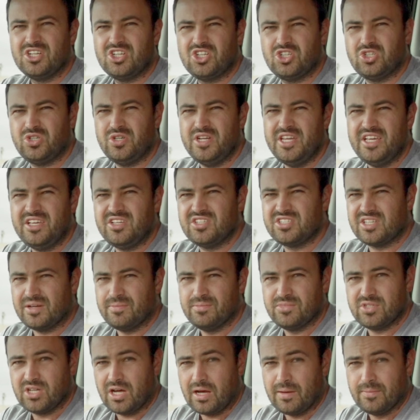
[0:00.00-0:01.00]
creaks
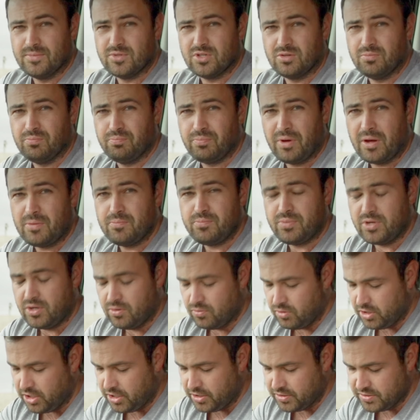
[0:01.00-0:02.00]
sometimes on bumpy
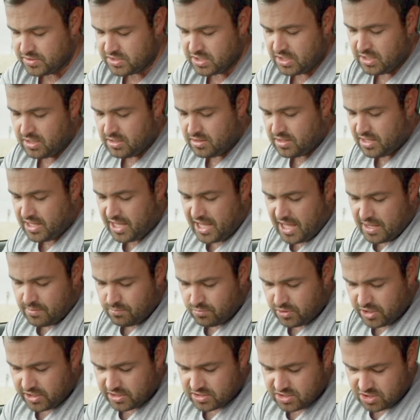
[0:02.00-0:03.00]
roads. The
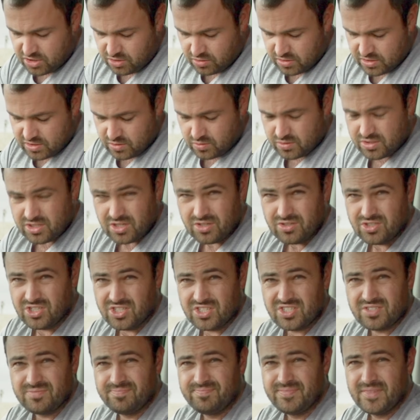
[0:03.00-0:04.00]
handbrake too is also
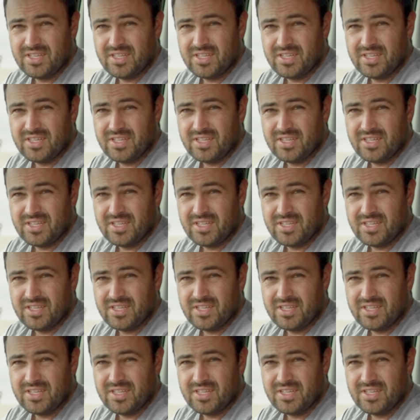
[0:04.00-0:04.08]
just